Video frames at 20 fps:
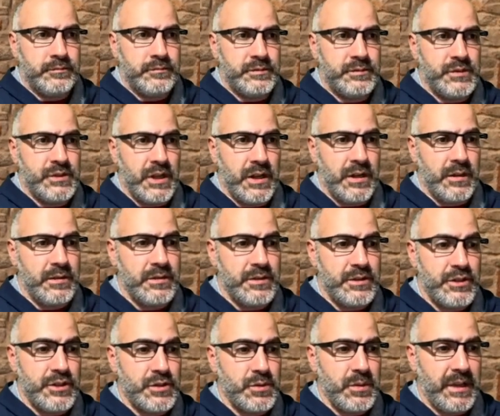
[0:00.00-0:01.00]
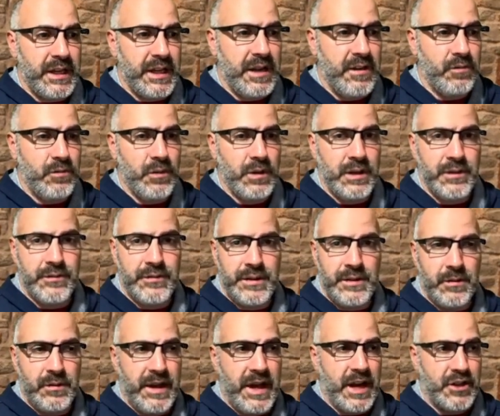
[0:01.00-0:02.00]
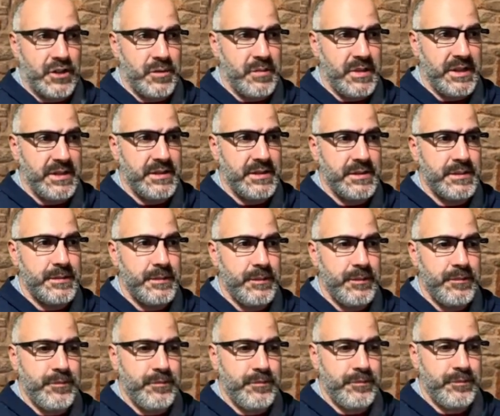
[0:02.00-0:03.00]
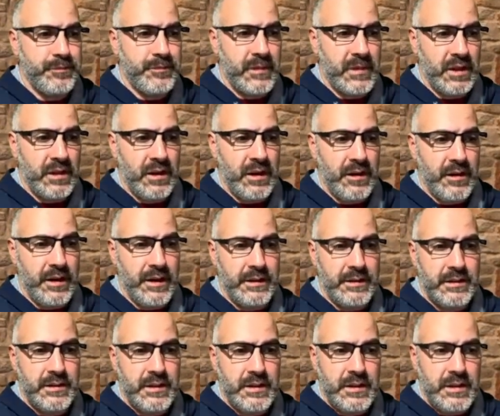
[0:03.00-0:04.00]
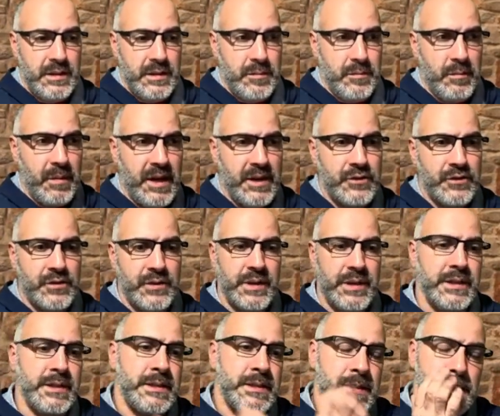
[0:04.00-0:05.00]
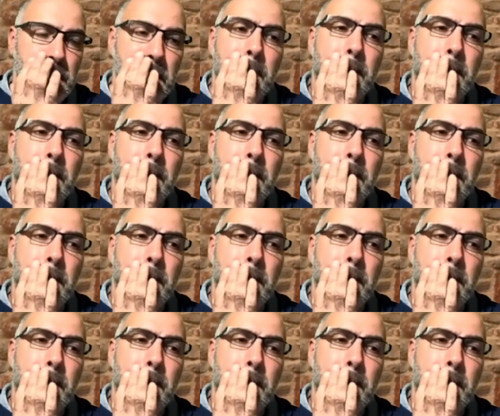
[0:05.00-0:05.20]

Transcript: sorry, just so we can have one of the reaction pieces. All right, masteries,